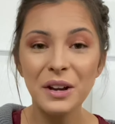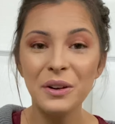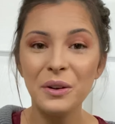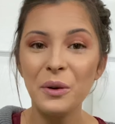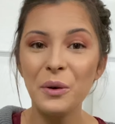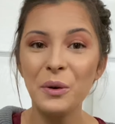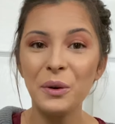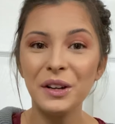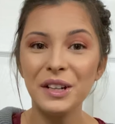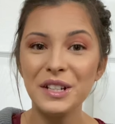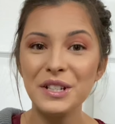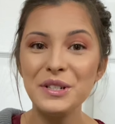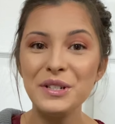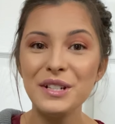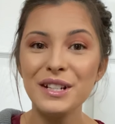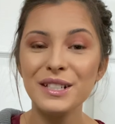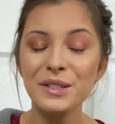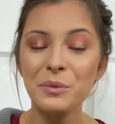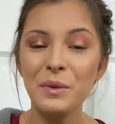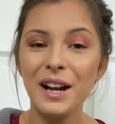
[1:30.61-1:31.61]
or you
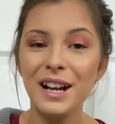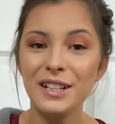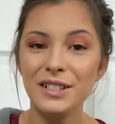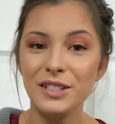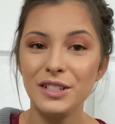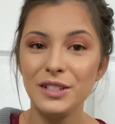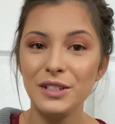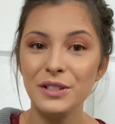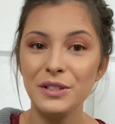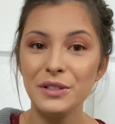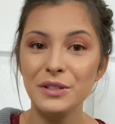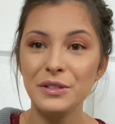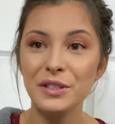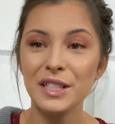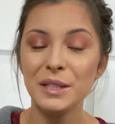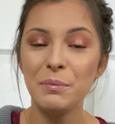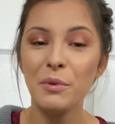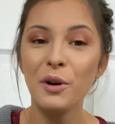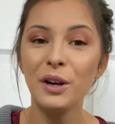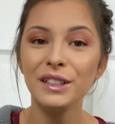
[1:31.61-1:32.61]
just want to
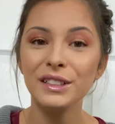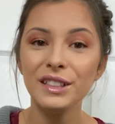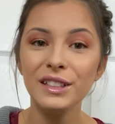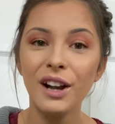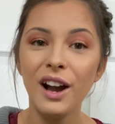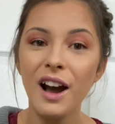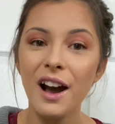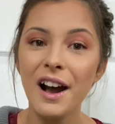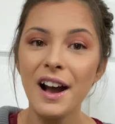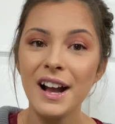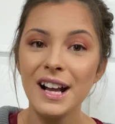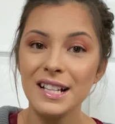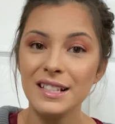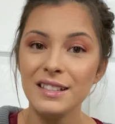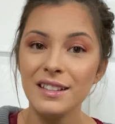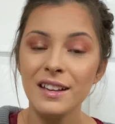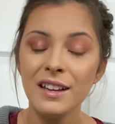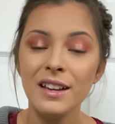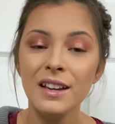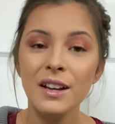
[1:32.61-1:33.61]
support the cause,